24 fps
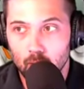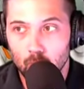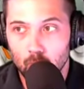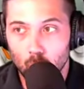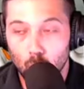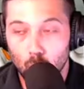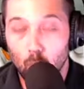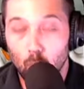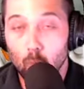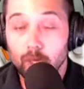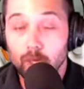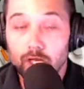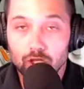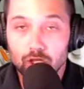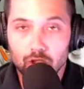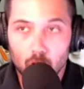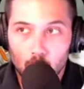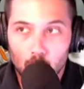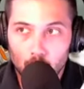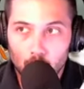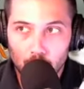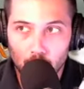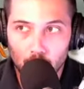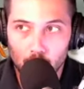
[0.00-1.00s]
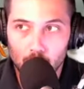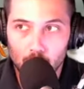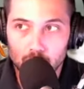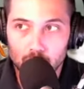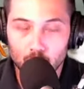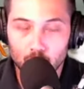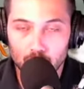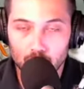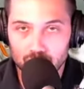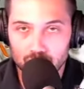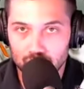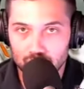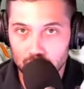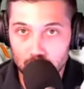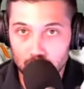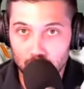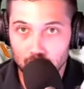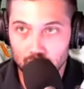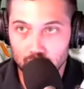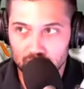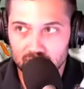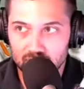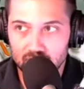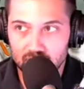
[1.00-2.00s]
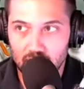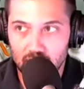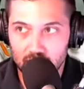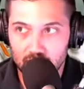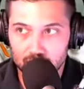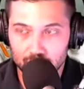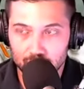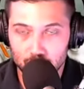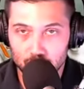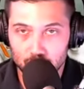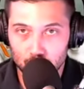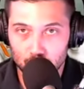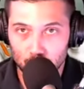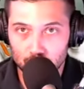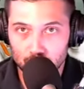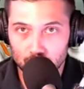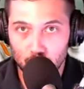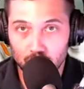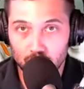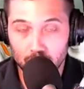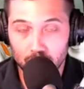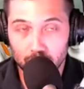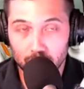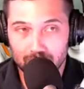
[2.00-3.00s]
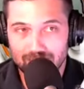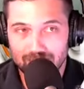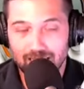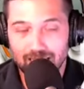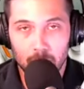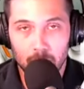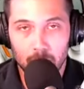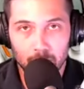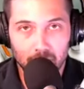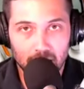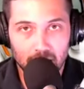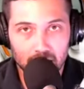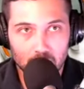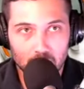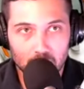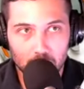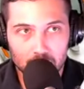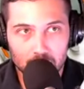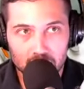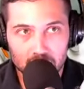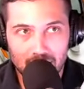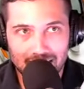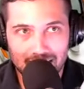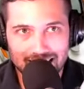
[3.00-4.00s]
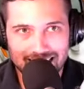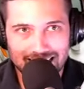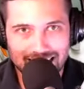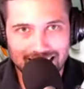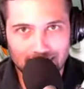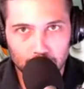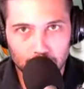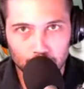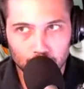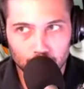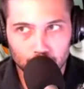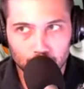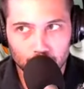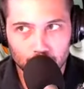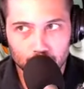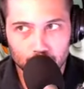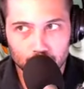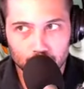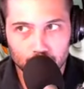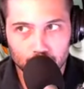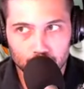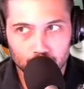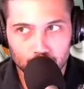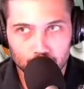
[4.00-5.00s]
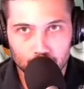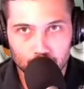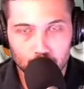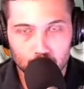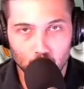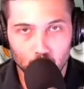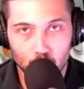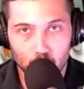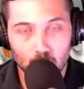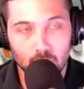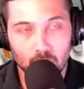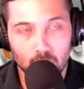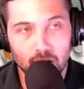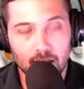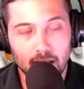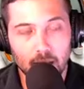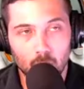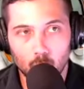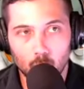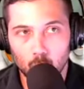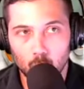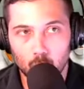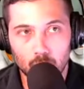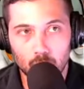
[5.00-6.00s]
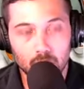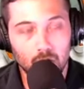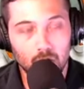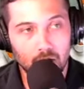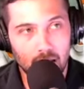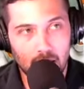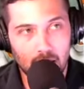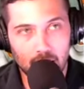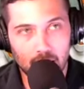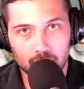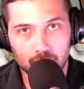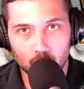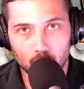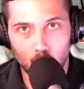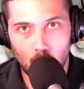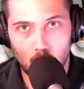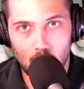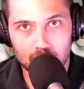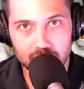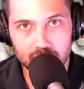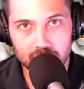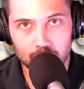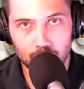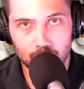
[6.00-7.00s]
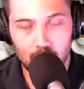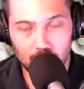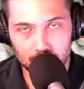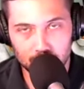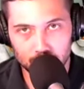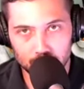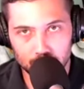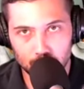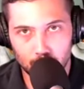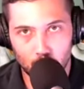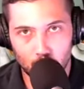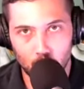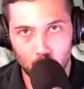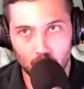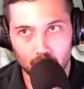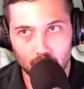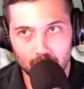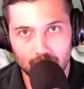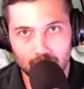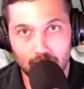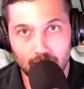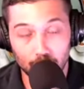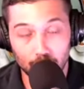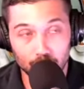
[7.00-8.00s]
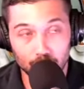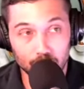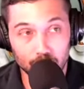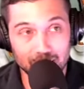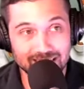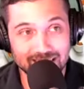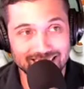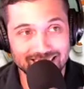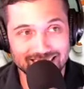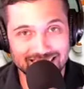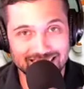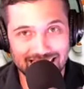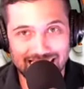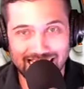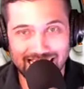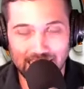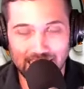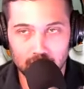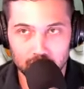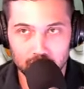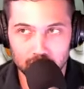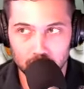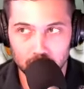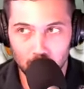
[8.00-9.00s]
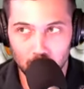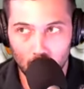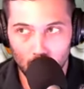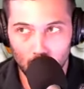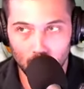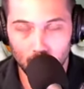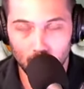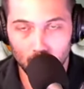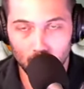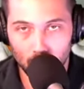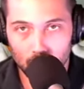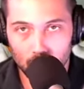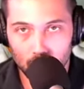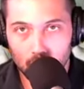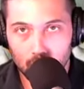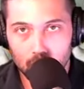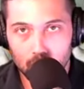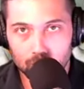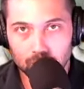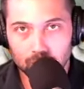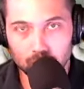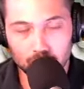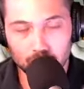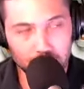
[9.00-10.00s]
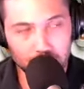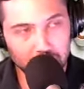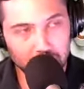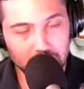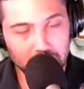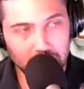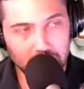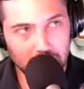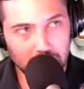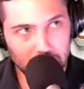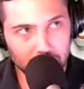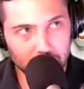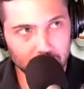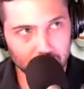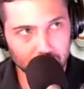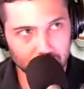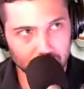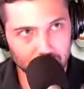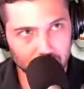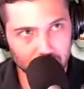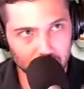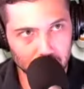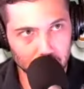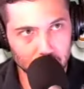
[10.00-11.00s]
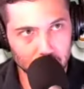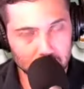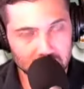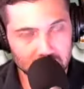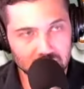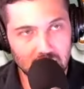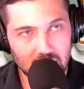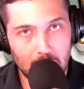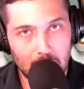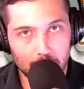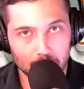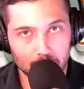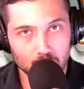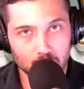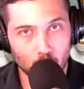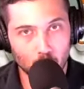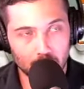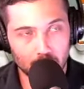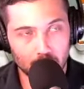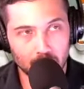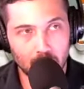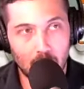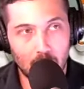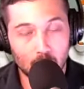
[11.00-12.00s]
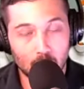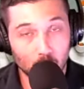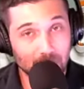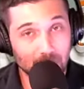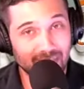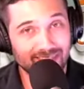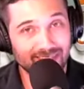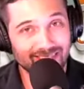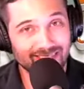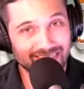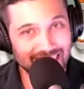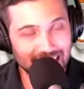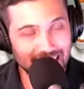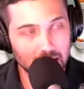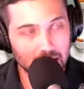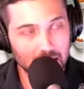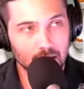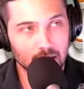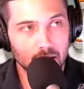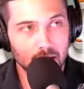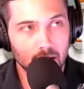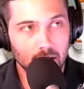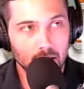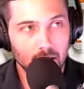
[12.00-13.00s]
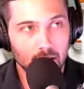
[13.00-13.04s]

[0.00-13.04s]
What we don't know is what Jared Cook's status for sure is going to be. He got banged up in that game. We're gonna we're gonna have to watch the practice report carefully today and tomorrow to really be able to establish whether or not we think